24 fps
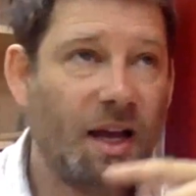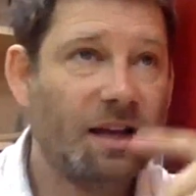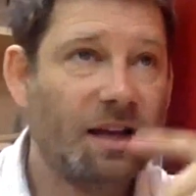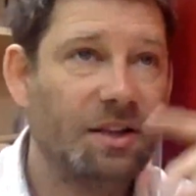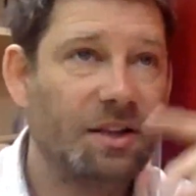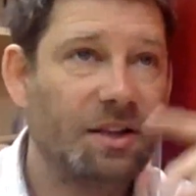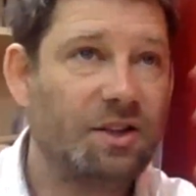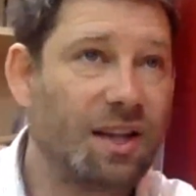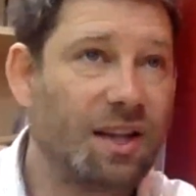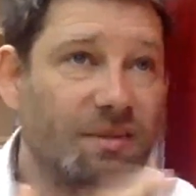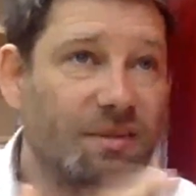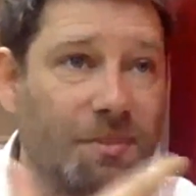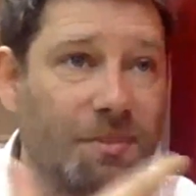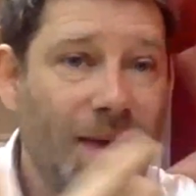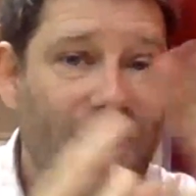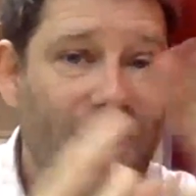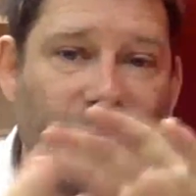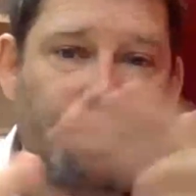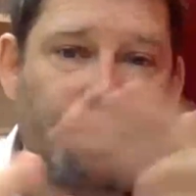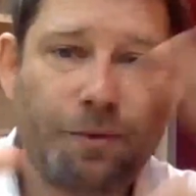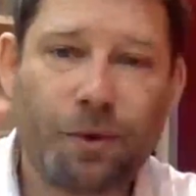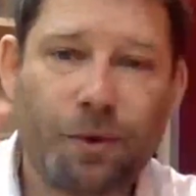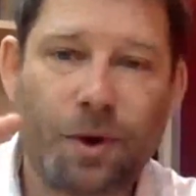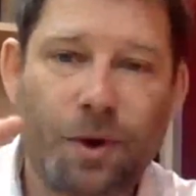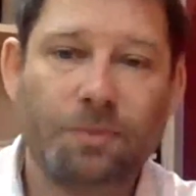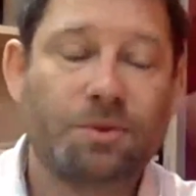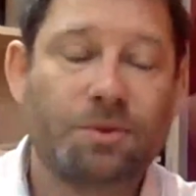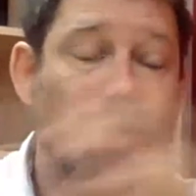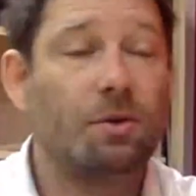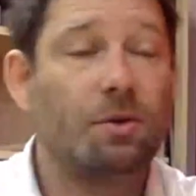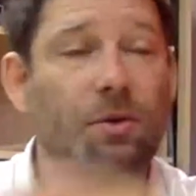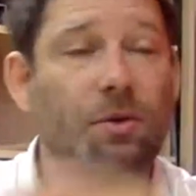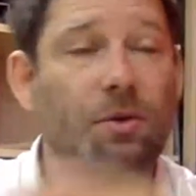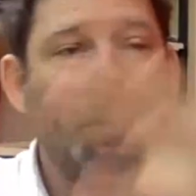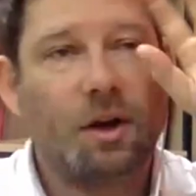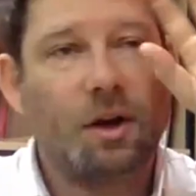So there's many frames.
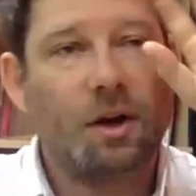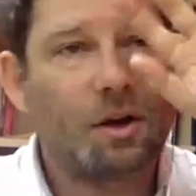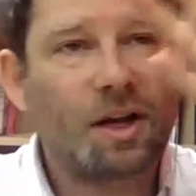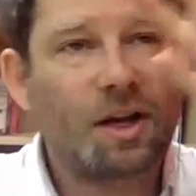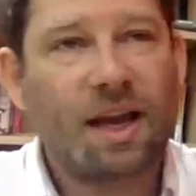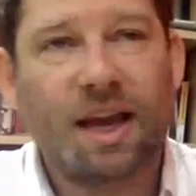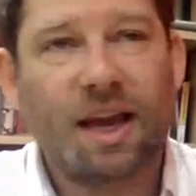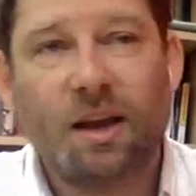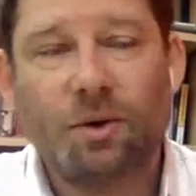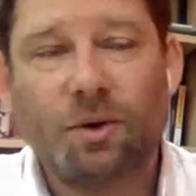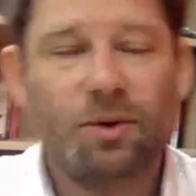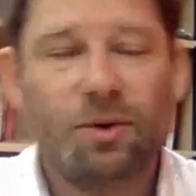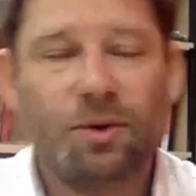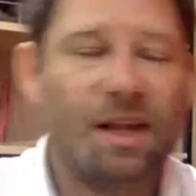So Creon,